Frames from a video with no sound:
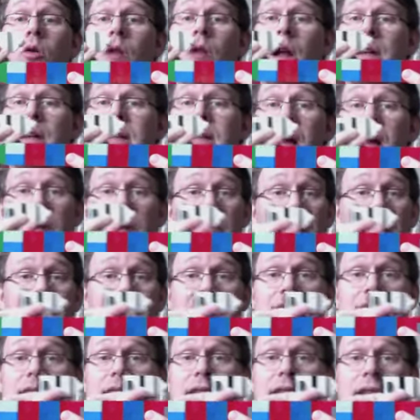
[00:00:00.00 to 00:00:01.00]
lot of time
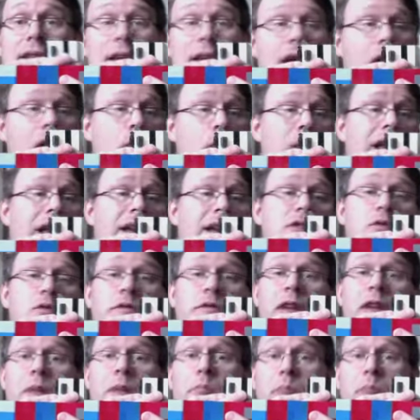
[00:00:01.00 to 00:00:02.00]
passes, and we get to
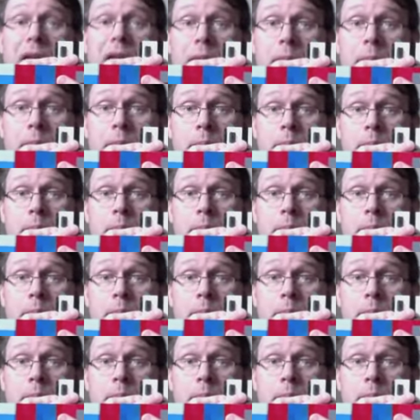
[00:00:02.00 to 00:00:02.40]
event B,